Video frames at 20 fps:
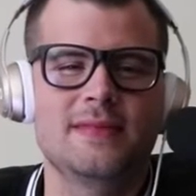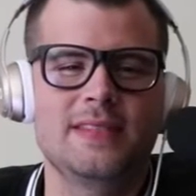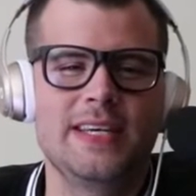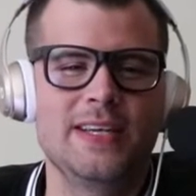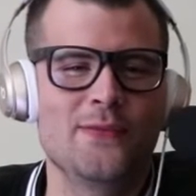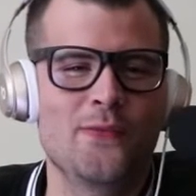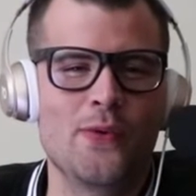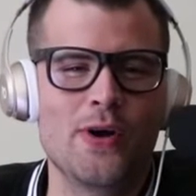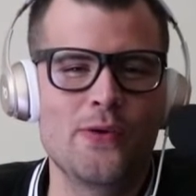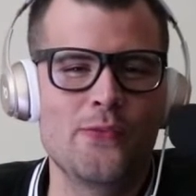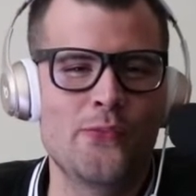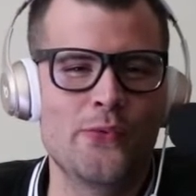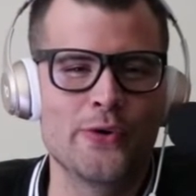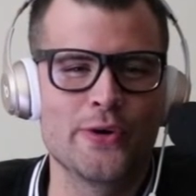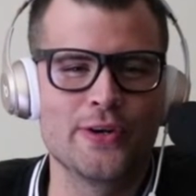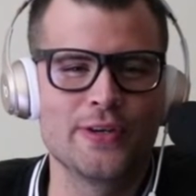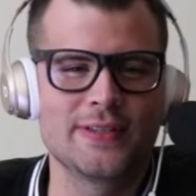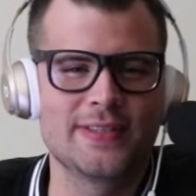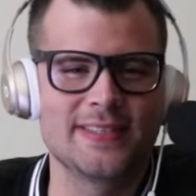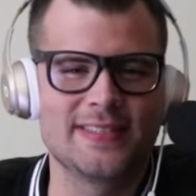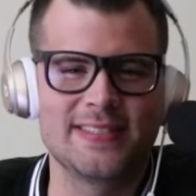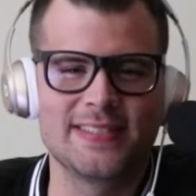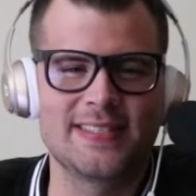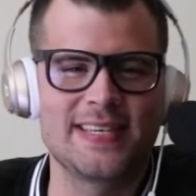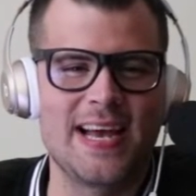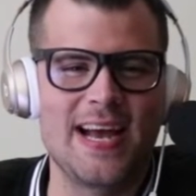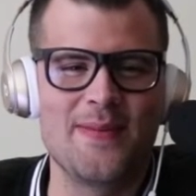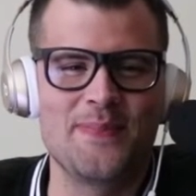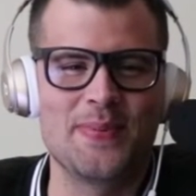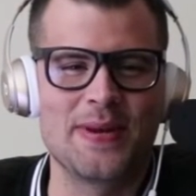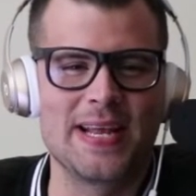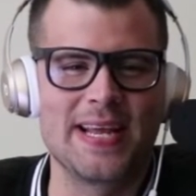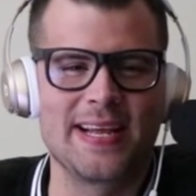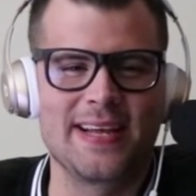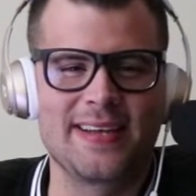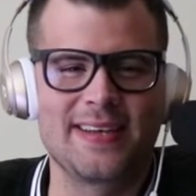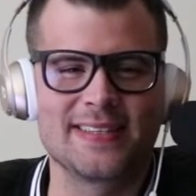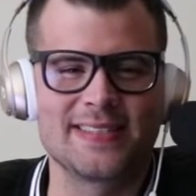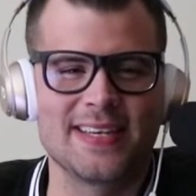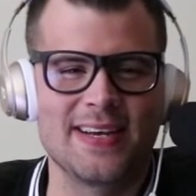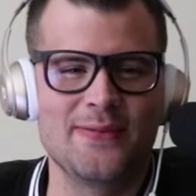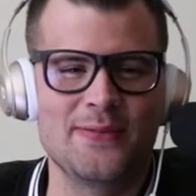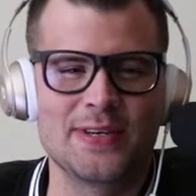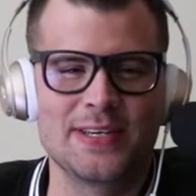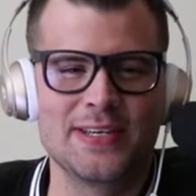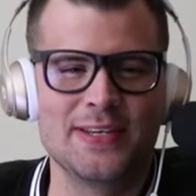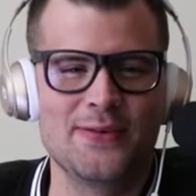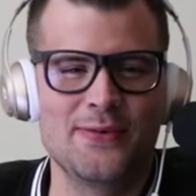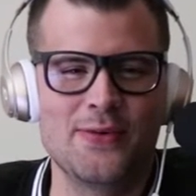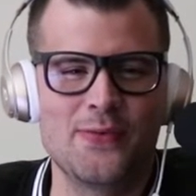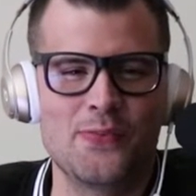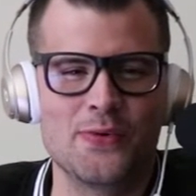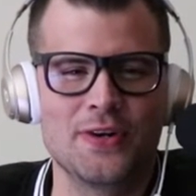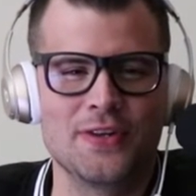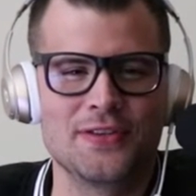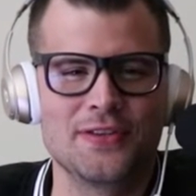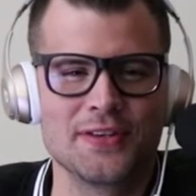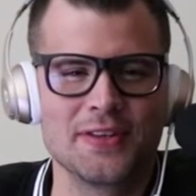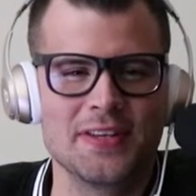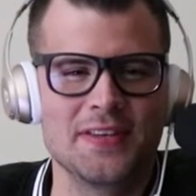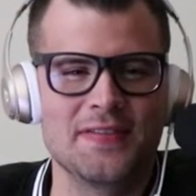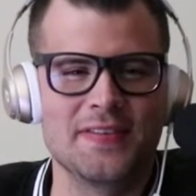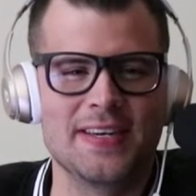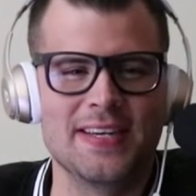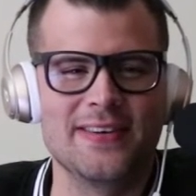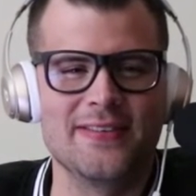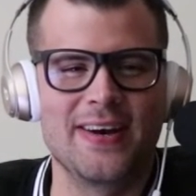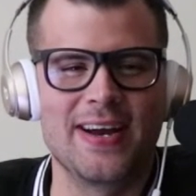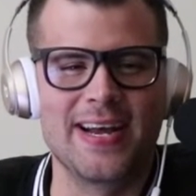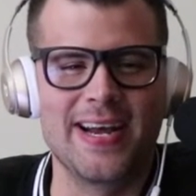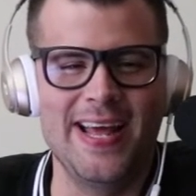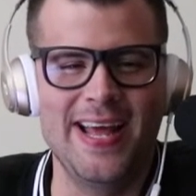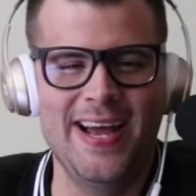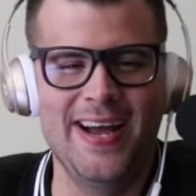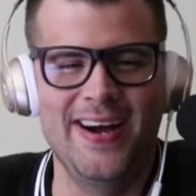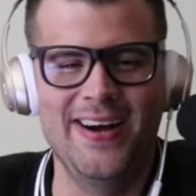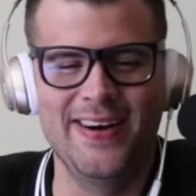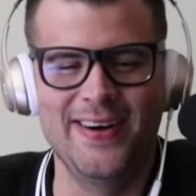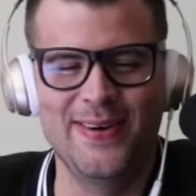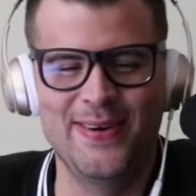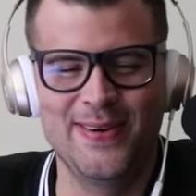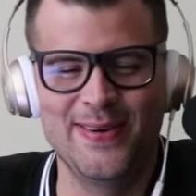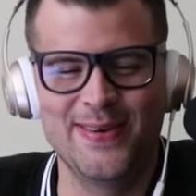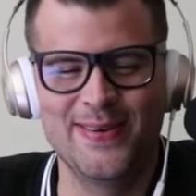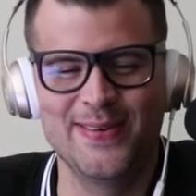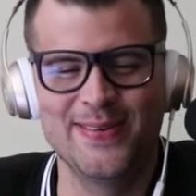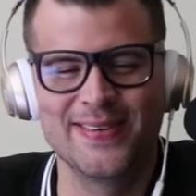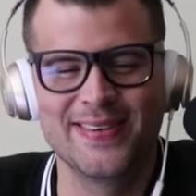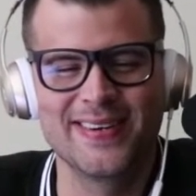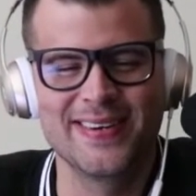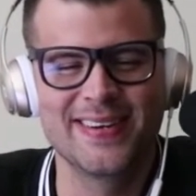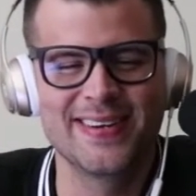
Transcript: in what world is this happening? Because I want to know what world you're living in right now.